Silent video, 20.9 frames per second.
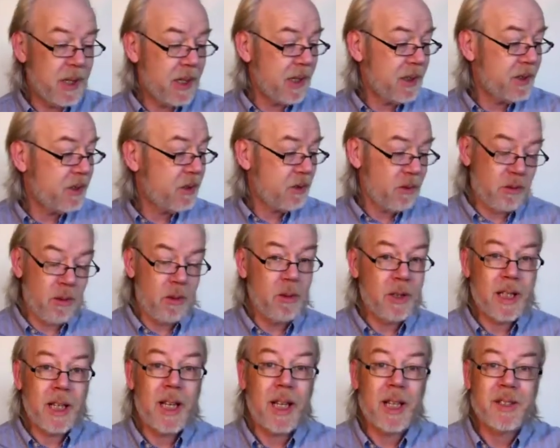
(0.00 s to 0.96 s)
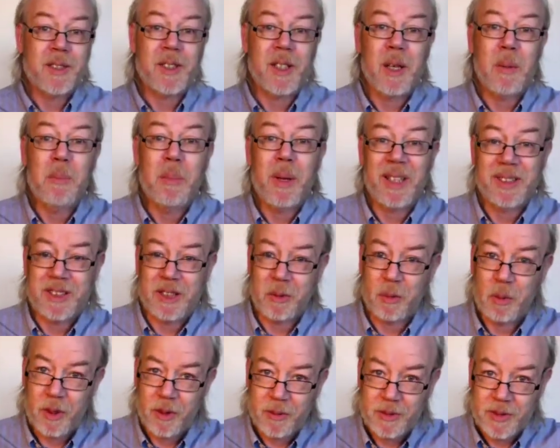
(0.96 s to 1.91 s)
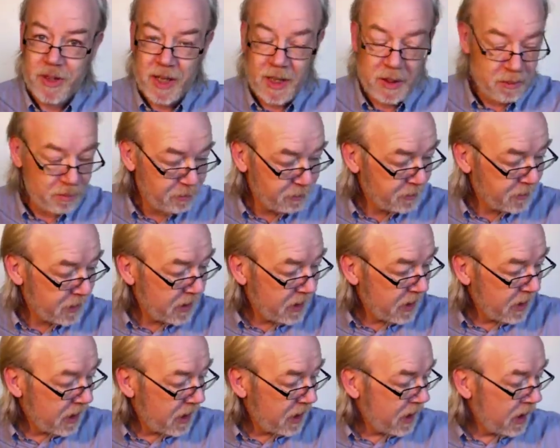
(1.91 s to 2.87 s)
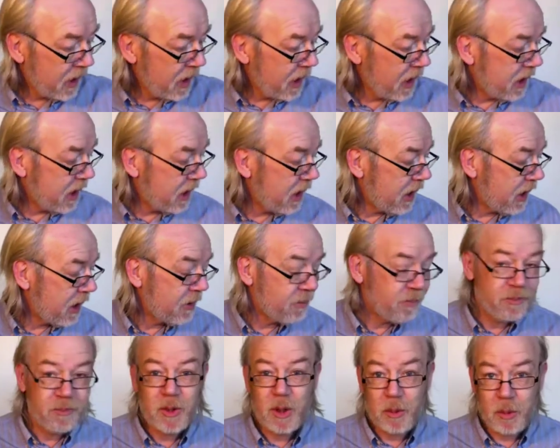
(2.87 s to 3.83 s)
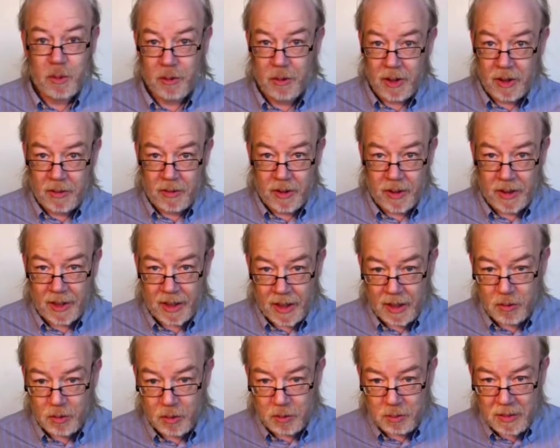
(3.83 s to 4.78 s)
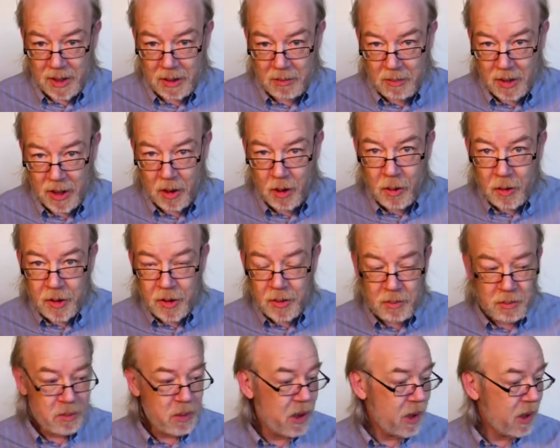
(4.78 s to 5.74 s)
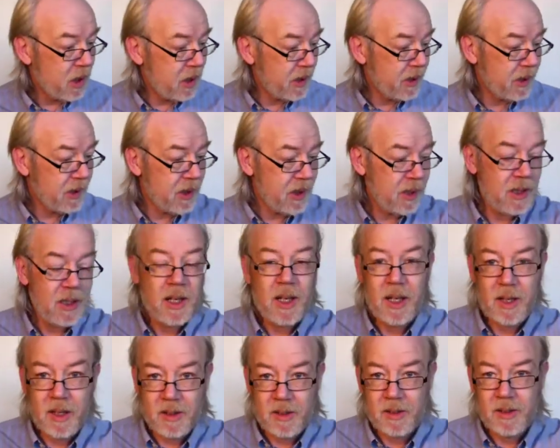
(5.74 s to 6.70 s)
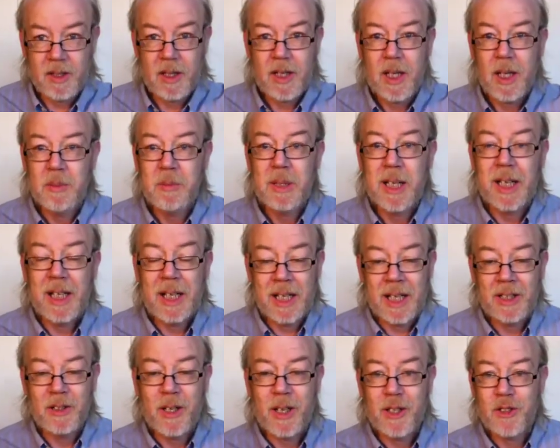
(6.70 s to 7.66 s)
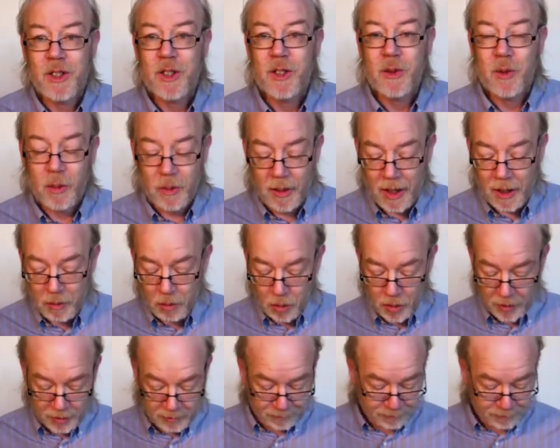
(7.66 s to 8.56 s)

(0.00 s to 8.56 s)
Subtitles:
It only gets better with time. You would think that I would make my own, but I'm getting attached to that one.